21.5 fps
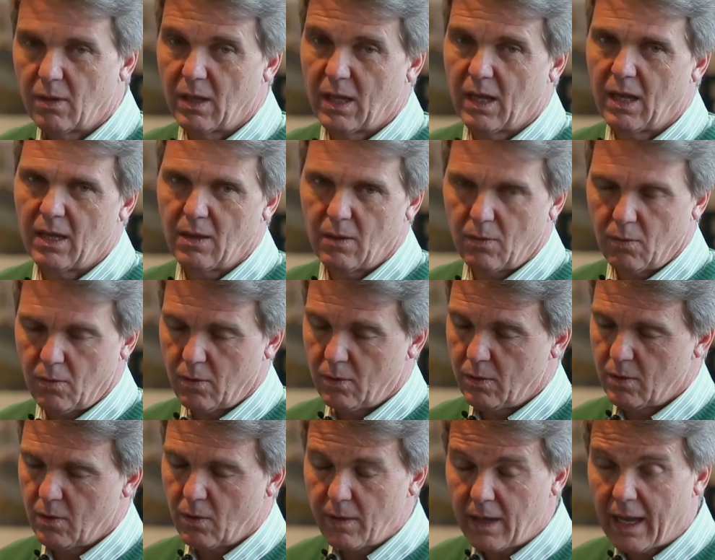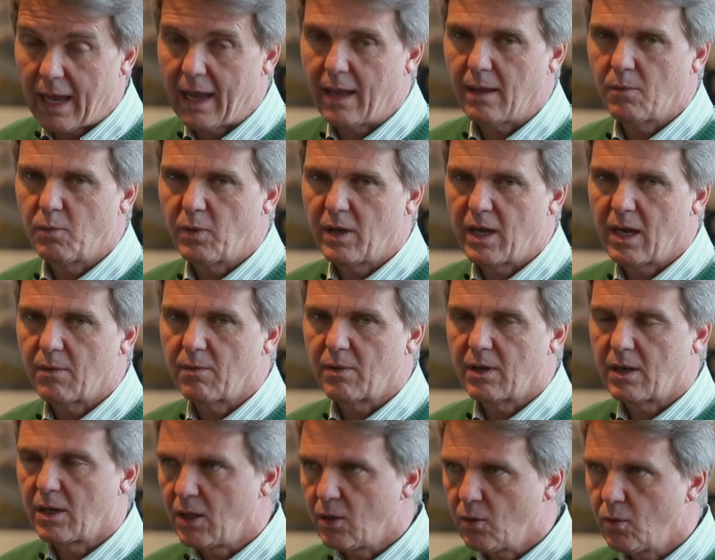And on the other hand, we have
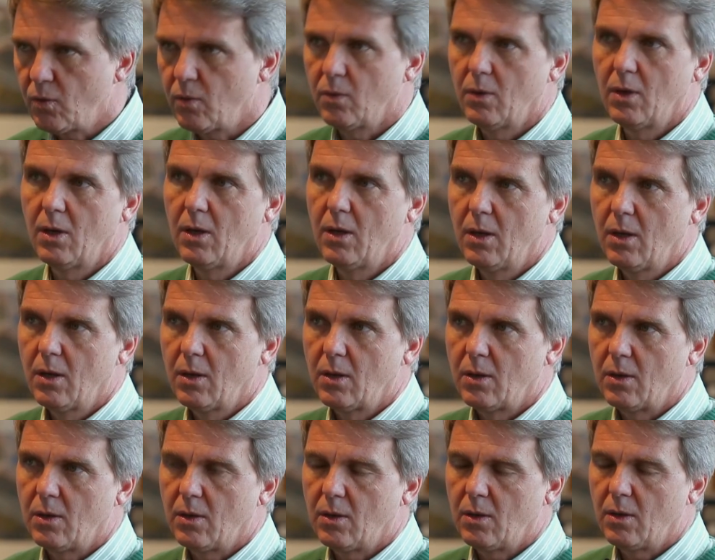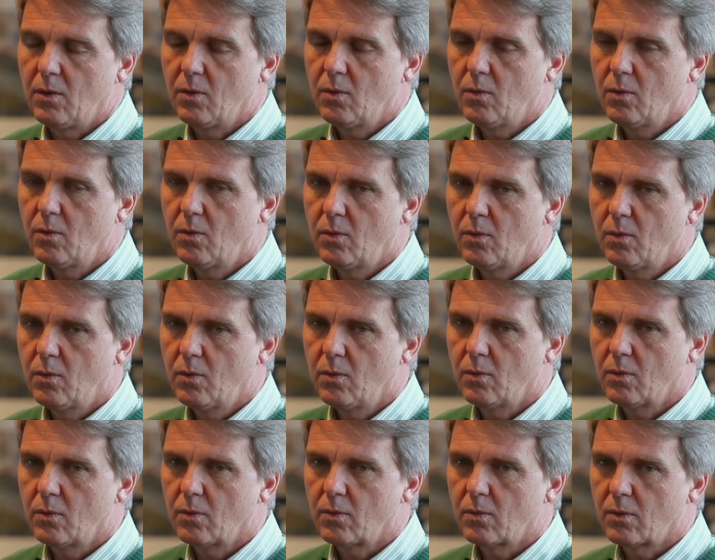a new,
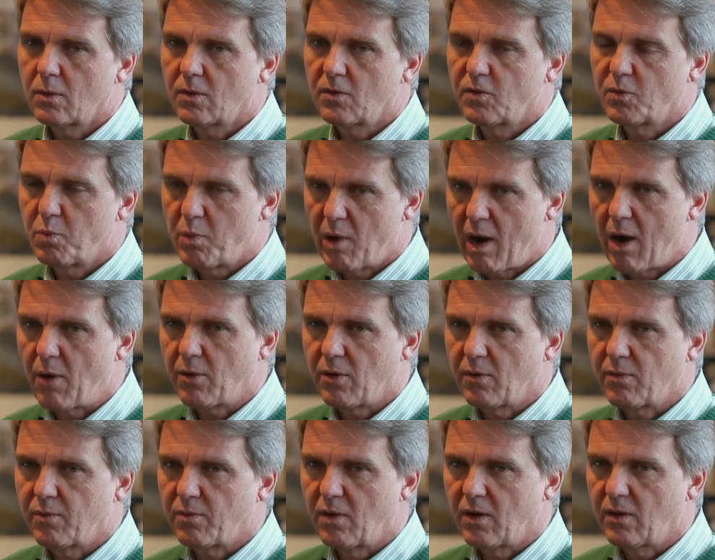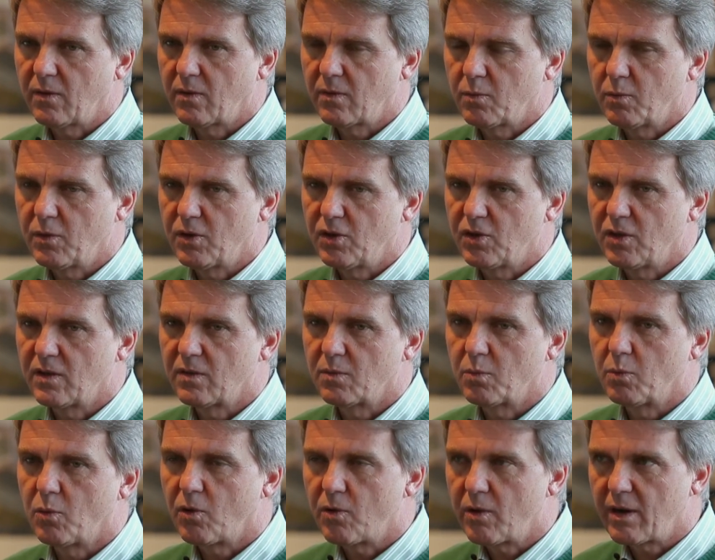new sprout of rust, which
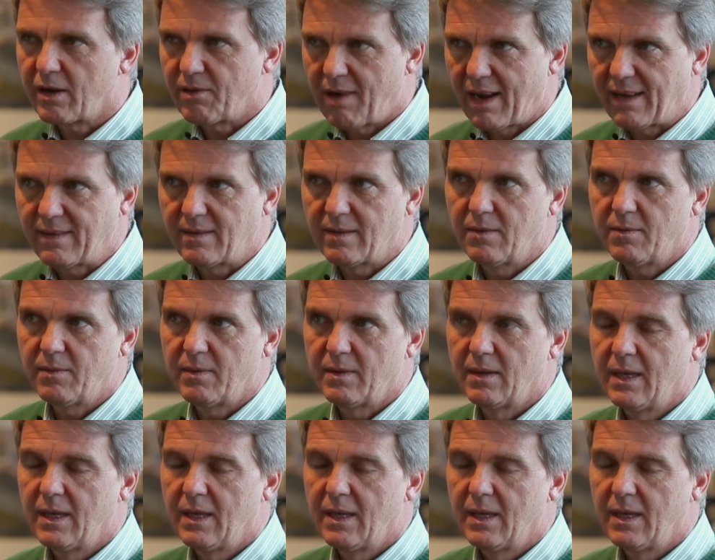is more aggressive.